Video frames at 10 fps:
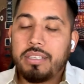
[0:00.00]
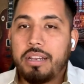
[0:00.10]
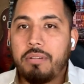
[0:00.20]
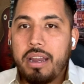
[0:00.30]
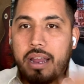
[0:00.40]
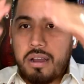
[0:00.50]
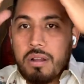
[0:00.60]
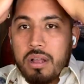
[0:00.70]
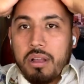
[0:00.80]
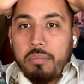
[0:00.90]
Like right now,
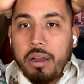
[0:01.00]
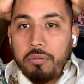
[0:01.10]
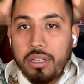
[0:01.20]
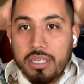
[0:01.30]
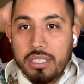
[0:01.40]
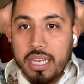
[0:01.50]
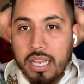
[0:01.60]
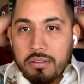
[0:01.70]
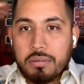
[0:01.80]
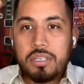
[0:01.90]
my real estate
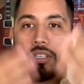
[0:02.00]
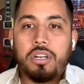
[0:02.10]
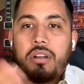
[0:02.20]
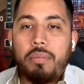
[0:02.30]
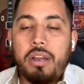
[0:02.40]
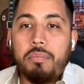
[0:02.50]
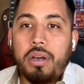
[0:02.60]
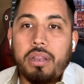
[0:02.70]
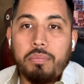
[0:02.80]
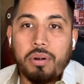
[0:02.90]
gives me a certain amount of
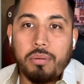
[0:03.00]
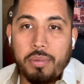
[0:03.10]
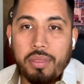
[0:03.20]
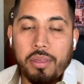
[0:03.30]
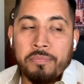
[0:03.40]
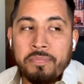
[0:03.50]
money per month,